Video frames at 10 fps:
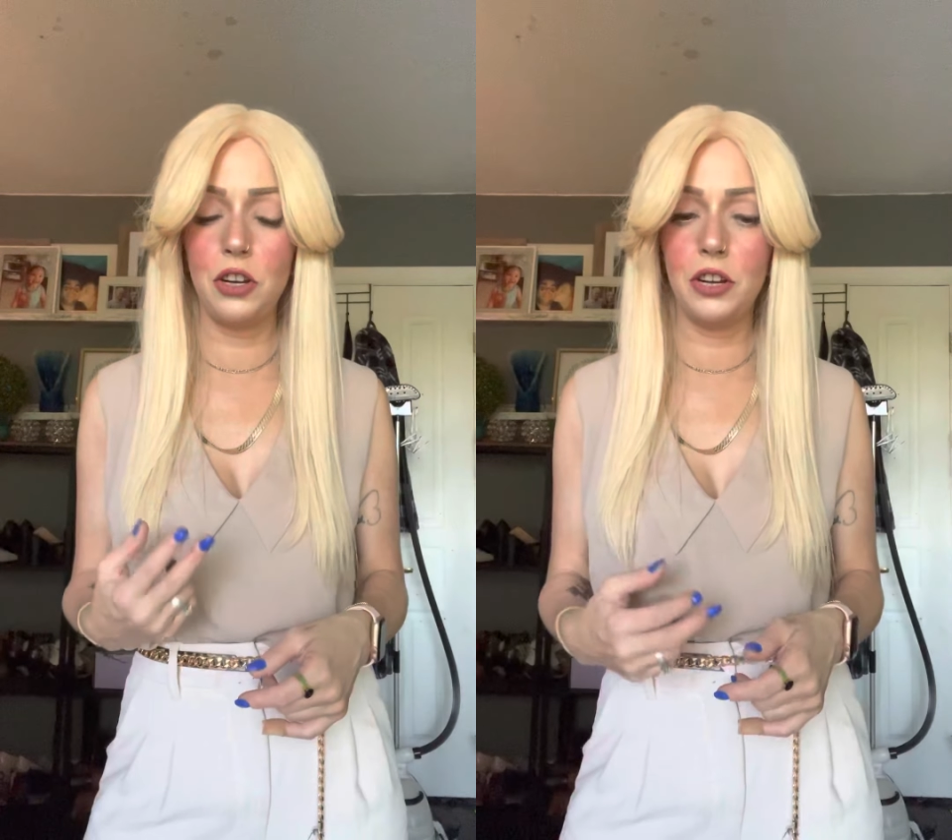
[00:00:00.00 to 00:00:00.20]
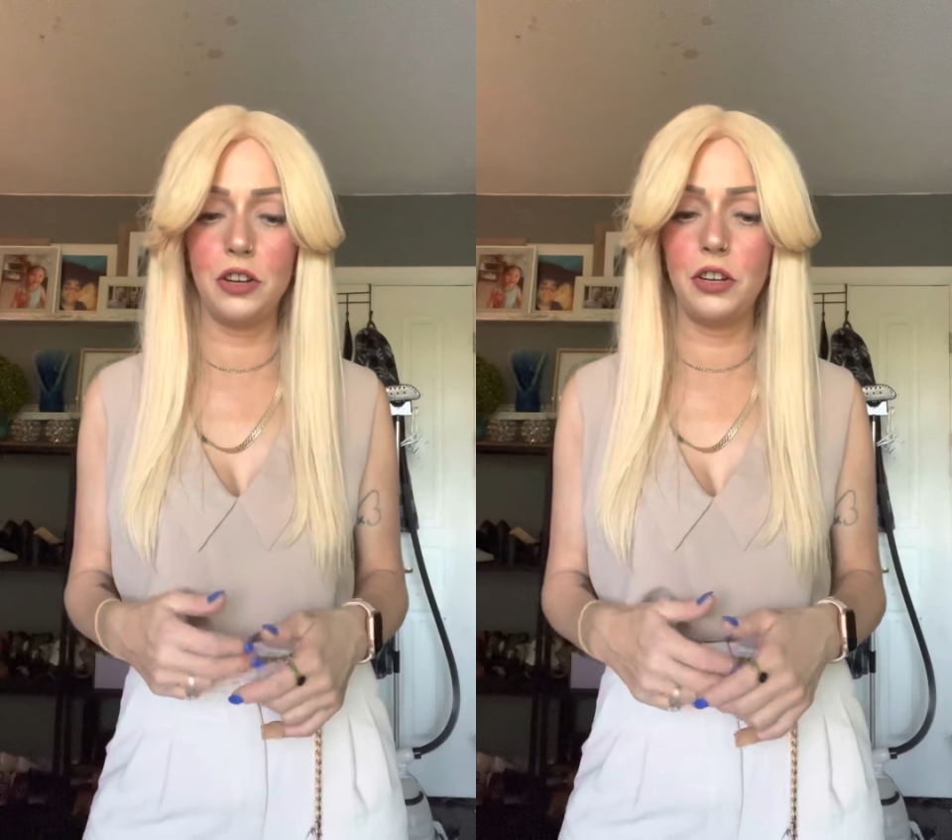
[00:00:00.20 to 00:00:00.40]

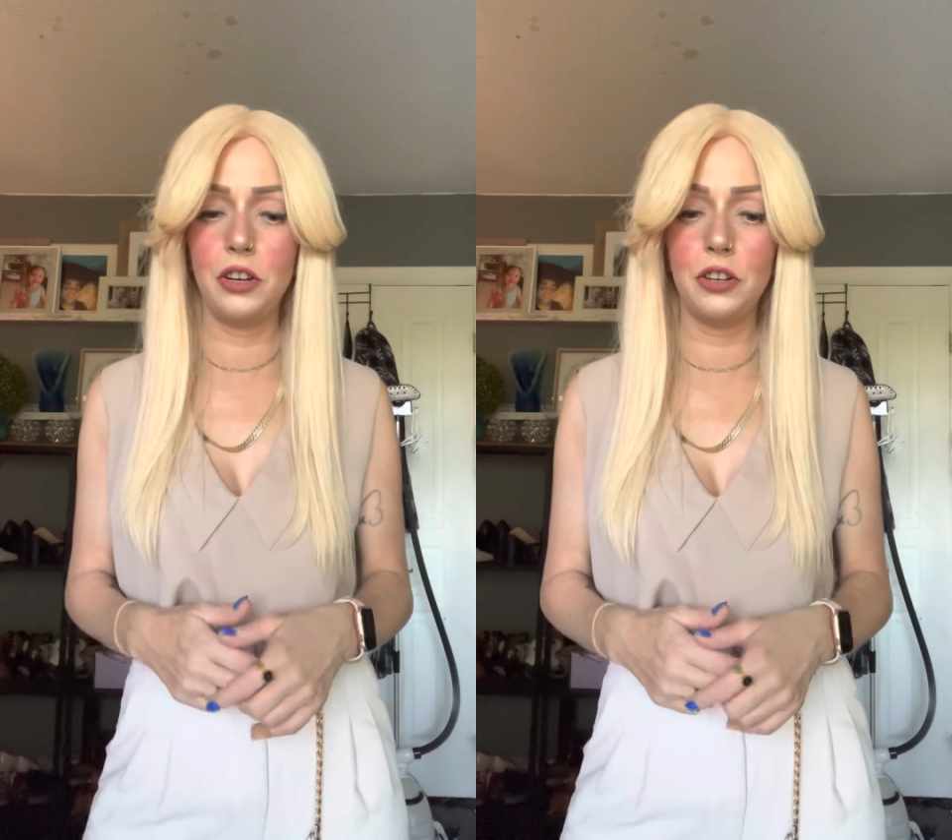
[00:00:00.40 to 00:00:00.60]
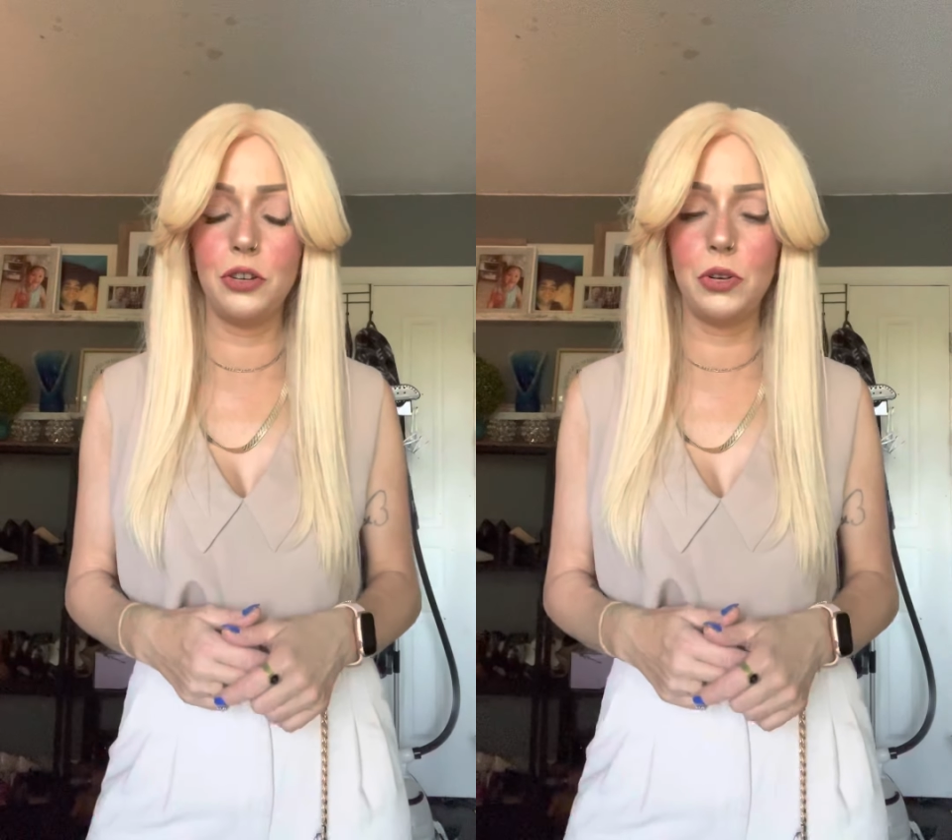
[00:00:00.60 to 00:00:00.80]

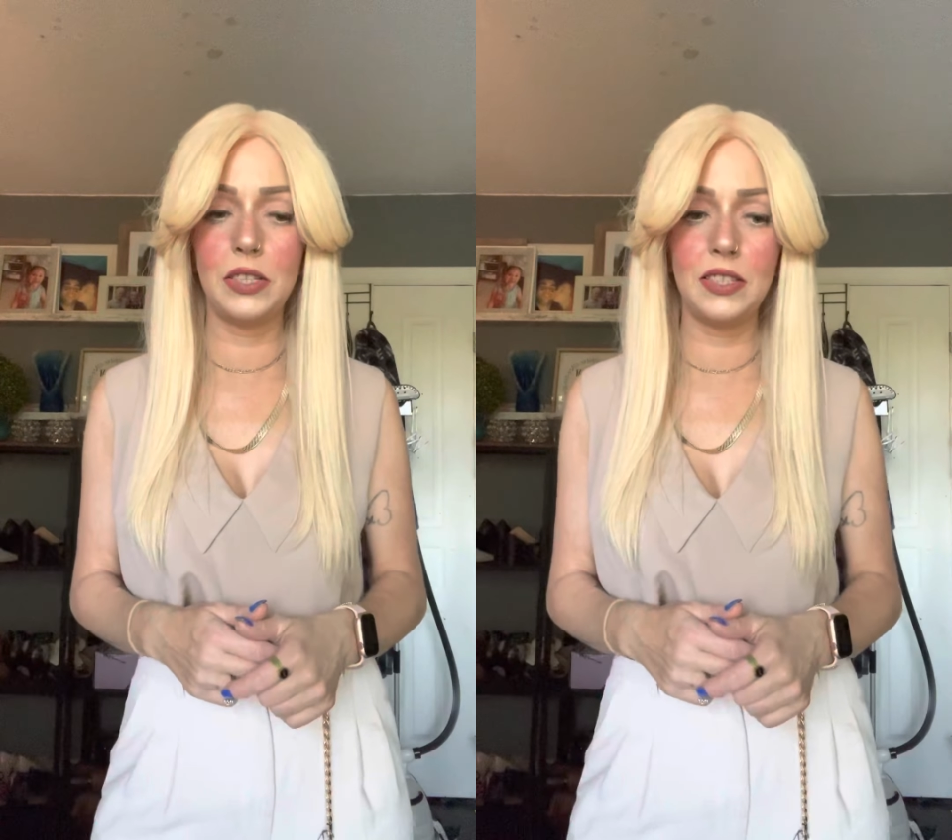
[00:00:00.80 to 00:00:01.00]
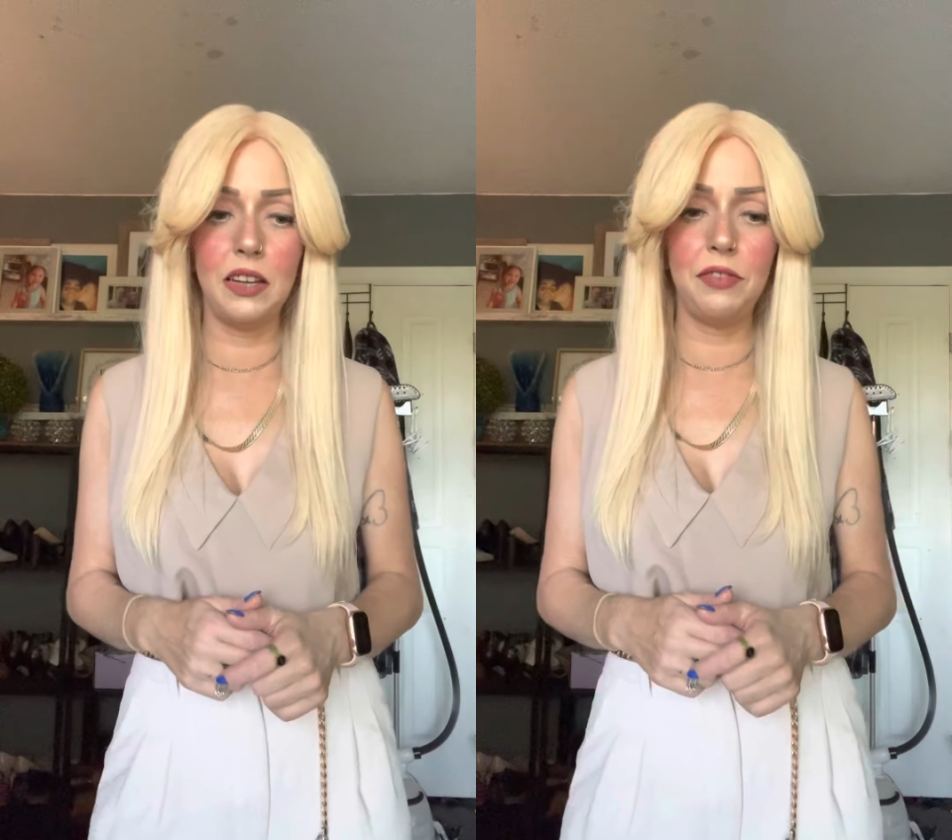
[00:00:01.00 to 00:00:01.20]
you're doing
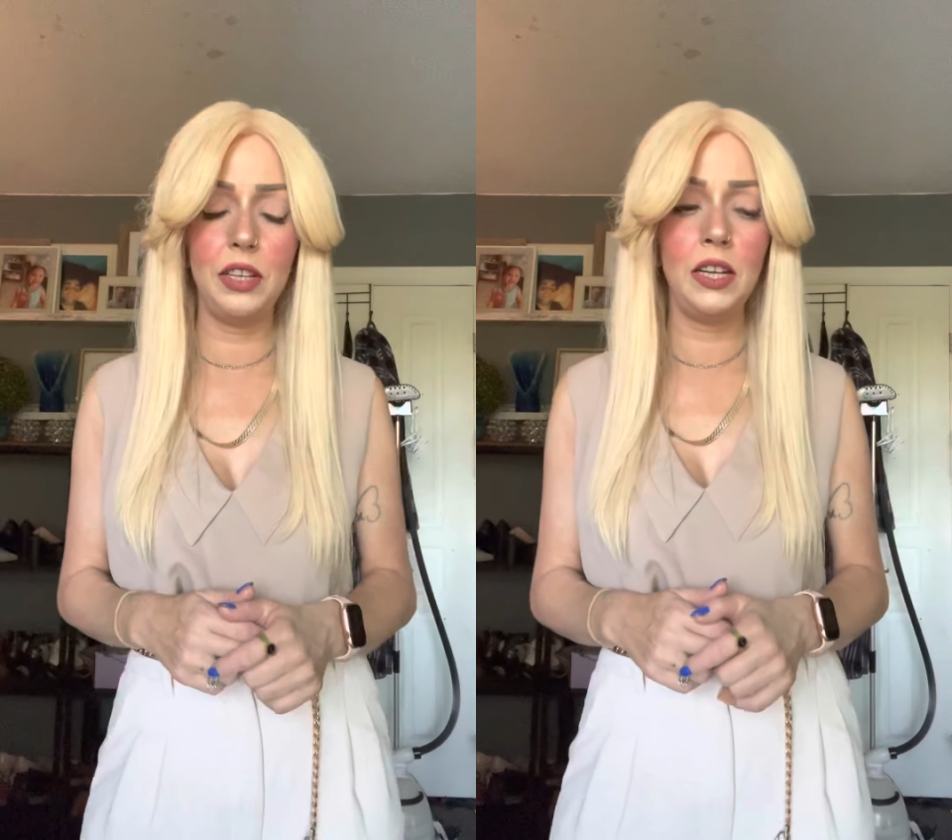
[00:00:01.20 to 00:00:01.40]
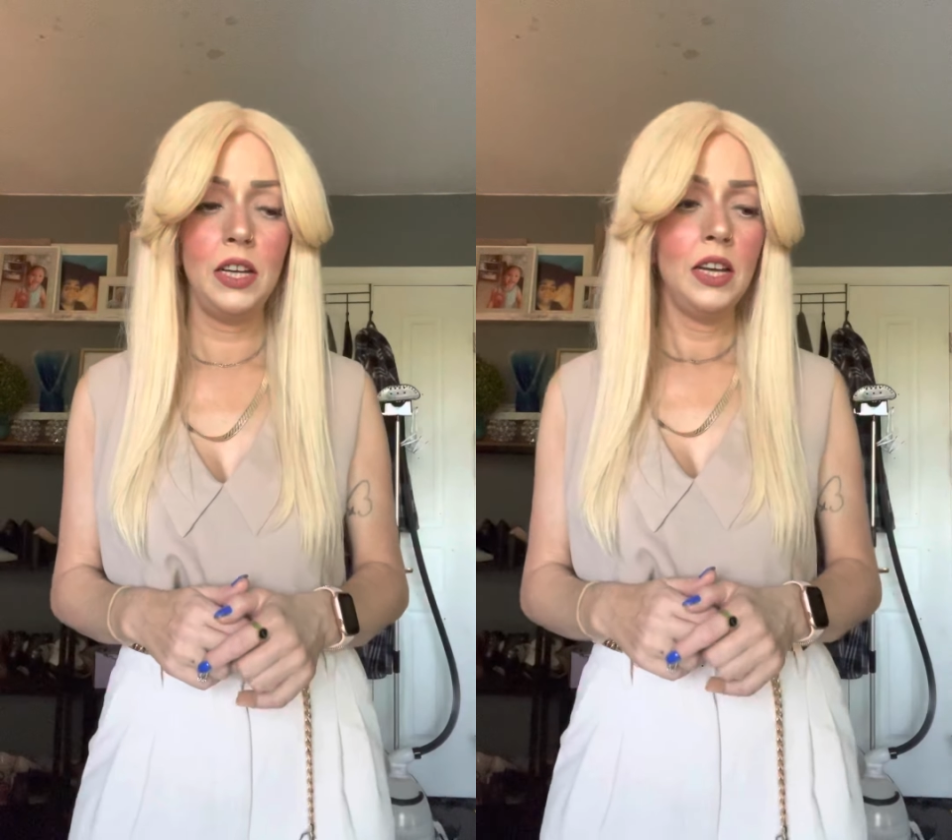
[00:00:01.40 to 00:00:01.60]
it safely.